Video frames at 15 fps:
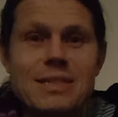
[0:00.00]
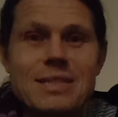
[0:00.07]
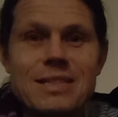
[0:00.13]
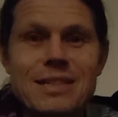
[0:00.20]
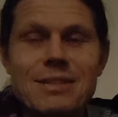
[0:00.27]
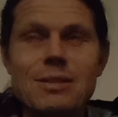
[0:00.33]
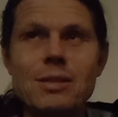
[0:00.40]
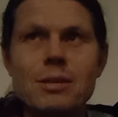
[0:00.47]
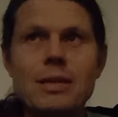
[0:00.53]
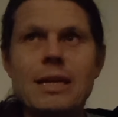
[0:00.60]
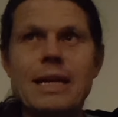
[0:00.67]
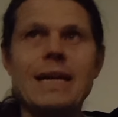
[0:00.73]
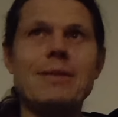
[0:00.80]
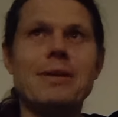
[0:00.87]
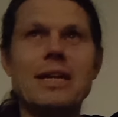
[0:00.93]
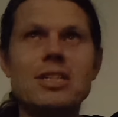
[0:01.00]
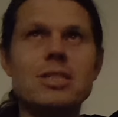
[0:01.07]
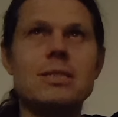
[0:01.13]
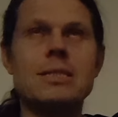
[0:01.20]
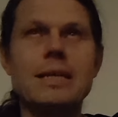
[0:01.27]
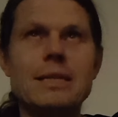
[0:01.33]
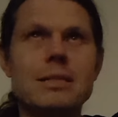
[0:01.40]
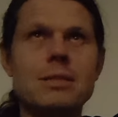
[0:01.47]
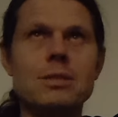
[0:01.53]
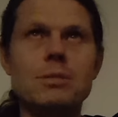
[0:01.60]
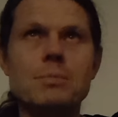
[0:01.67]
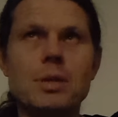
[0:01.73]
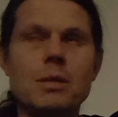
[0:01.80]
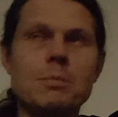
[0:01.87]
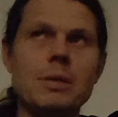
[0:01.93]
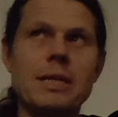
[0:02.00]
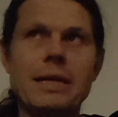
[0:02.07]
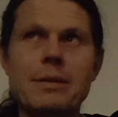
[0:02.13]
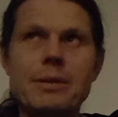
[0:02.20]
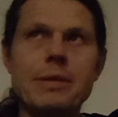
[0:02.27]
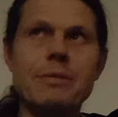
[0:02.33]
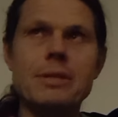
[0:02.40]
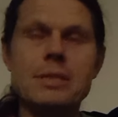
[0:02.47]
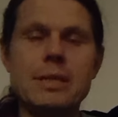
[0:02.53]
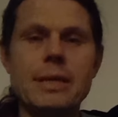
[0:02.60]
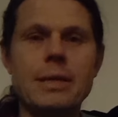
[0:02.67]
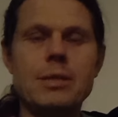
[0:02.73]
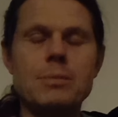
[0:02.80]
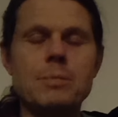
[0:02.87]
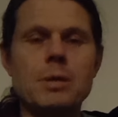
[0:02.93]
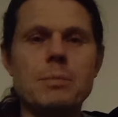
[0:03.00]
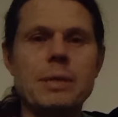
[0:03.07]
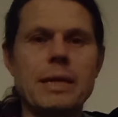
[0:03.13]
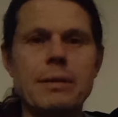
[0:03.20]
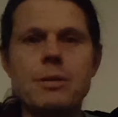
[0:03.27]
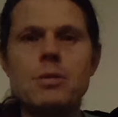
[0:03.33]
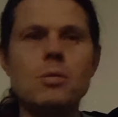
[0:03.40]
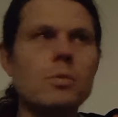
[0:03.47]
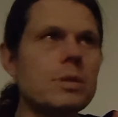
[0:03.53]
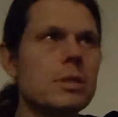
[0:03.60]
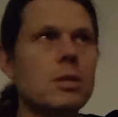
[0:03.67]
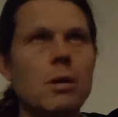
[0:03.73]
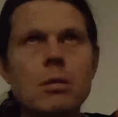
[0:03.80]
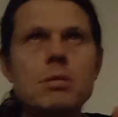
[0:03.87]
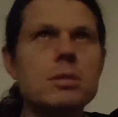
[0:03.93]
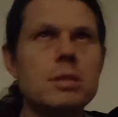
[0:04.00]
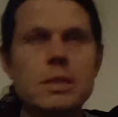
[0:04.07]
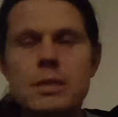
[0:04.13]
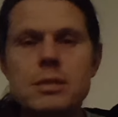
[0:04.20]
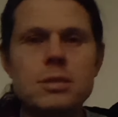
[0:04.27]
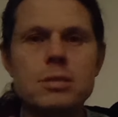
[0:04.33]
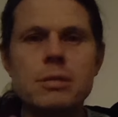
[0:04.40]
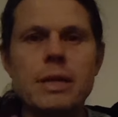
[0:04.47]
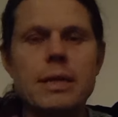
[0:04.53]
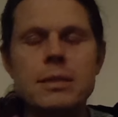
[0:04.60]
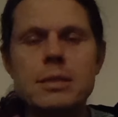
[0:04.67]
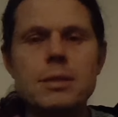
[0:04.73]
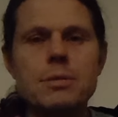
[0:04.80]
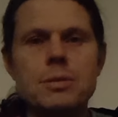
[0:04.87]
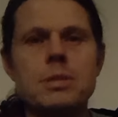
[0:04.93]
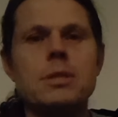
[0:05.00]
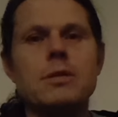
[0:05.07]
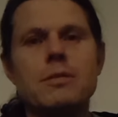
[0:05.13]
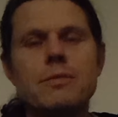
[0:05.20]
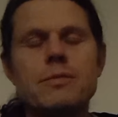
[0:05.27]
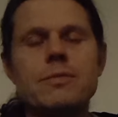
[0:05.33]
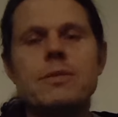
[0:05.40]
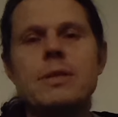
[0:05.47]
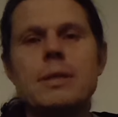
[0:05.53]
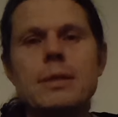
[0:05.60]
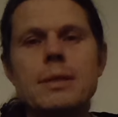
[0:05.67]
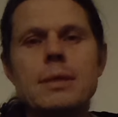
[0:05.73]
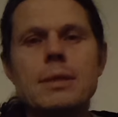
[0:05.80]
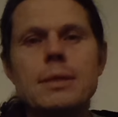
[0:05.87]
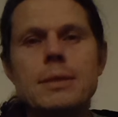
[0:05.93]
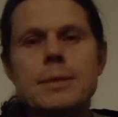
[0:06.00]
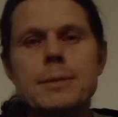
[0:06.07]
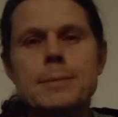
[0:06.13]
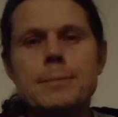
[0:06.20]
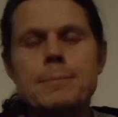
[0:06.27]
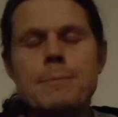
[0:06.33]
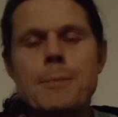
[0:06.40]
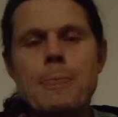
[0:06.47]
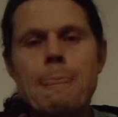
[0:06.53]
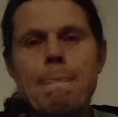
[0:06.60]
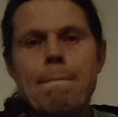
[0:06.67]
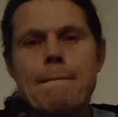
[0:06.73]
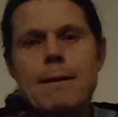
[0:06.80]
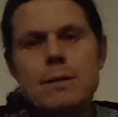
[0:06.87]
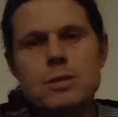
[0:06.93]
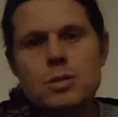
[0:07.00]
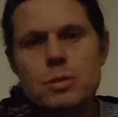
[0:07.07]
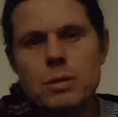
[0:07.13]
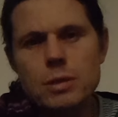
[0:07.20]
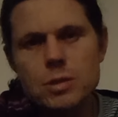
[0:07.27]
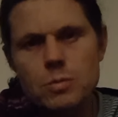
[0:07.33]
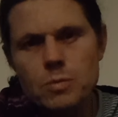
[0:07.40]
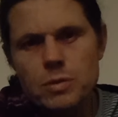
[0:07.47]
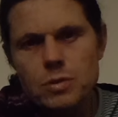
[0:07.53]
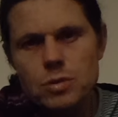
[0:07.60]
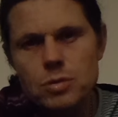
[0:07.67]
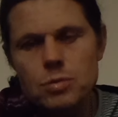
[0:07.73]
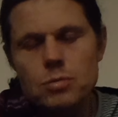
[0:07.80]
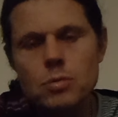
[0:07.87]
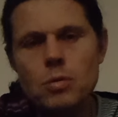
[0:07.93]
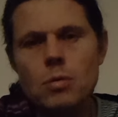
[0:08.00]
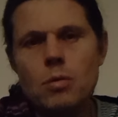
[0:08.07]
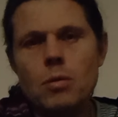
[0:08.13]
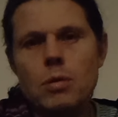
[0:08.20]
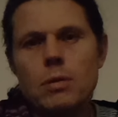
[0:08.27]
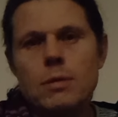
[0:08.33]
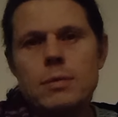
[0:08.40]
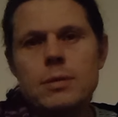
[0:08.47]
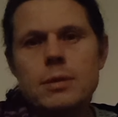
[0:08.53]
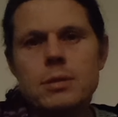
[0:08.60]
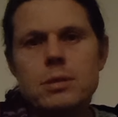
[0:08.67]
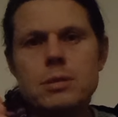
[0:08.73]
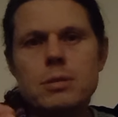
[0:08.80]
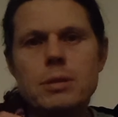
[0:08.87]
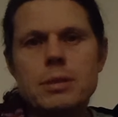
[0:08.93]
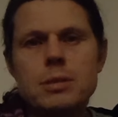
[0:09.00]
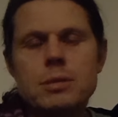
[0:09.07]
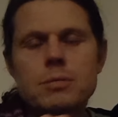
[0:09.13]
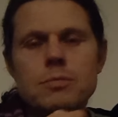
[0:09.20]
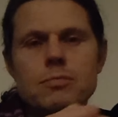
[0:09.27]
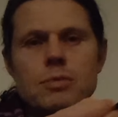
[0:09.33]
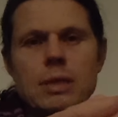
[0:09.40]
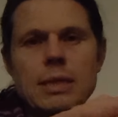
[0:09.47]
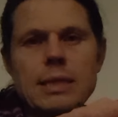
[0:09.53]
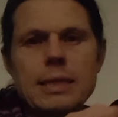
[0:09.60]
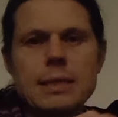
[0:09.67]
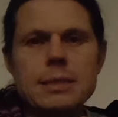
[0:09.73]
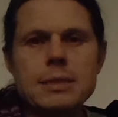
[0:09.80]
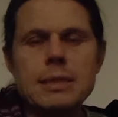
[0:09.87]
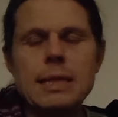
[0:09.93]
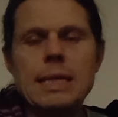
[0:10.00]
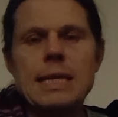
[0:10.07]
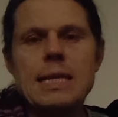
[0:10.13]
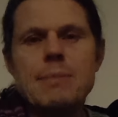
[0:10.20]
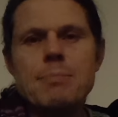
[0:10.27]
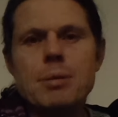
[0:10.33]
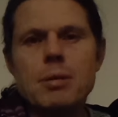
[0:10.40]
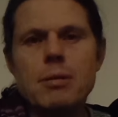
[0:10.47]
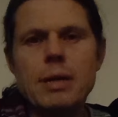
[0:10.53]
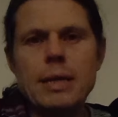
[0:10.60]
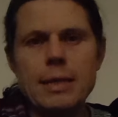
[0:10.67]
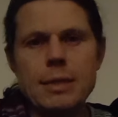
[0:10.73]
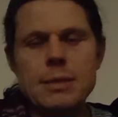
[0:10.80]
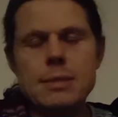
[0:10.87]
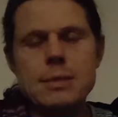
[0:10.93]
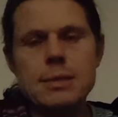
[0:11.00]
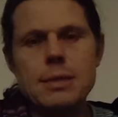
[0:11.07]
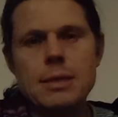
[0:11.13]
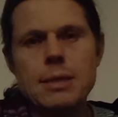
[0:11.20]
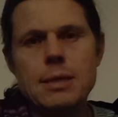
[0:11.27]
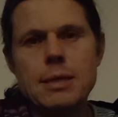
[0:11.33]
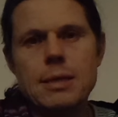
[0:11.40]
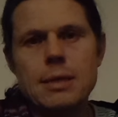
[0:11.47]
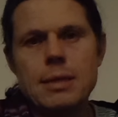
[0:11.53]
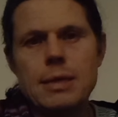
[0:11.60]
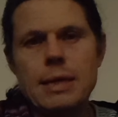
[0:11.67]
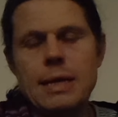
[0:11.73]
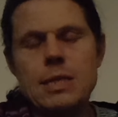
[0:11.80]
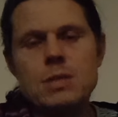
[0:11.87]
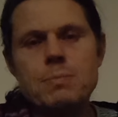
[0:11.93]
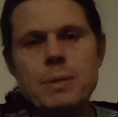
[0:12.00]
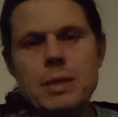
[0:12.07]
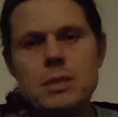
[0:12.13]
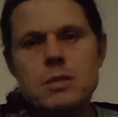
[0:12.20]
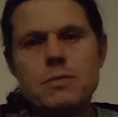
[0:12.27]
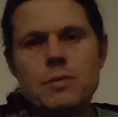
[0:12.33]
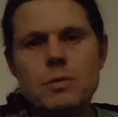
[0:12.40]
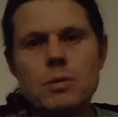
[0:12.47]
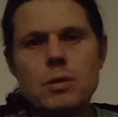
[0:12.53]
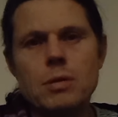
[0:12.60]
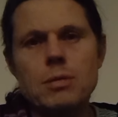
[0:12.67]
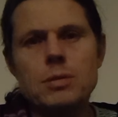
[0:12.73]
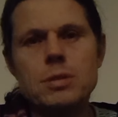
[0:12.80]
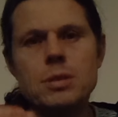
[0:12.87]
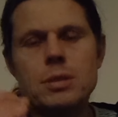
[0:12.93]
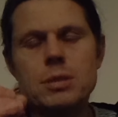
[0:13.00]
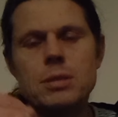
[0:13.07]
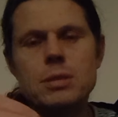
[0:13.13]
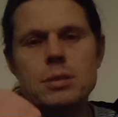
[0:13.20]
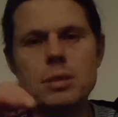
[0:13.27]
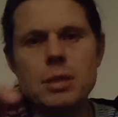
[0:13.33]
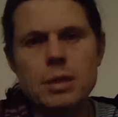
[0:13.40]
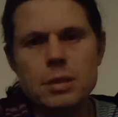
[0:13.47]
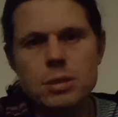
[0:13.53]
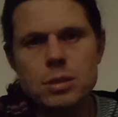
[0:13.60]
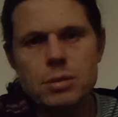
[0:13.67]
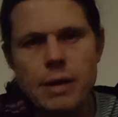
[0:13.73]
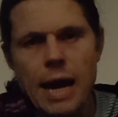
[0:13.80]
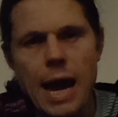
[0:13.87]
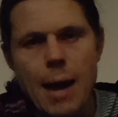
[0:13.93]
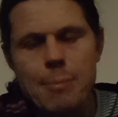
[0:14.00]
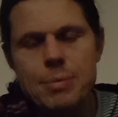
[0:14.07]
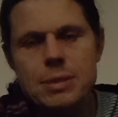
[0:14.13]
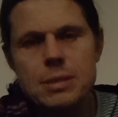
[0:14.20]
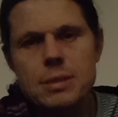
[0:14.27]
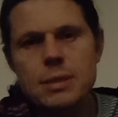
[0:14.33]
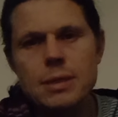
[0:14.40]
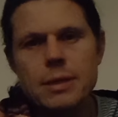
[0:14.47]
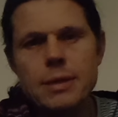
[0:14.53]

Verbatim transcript: still, look at how agitated you might be, how irritated you might be, how you're always constantly distracting yourself. And try to withdraw and try to release and liberate aspects of your consciousness that are trapped